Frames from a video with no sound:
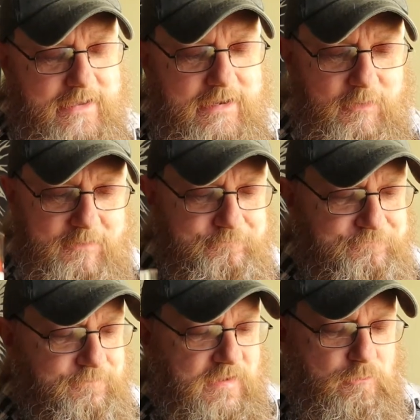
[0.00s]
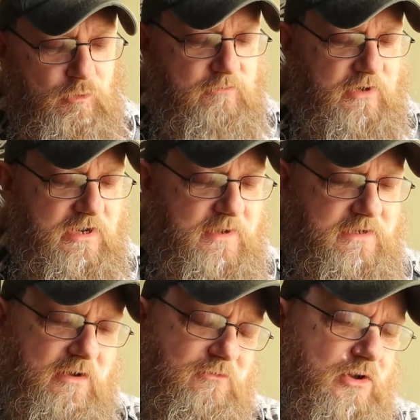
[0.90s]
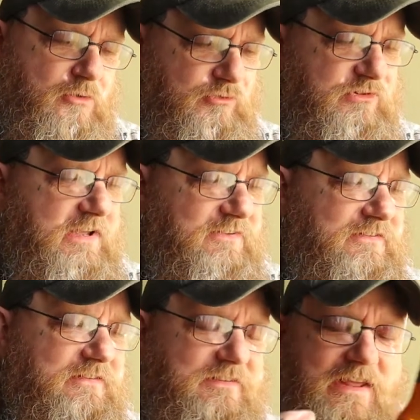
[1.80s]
Anyway, would I recommend it? Of course, yes,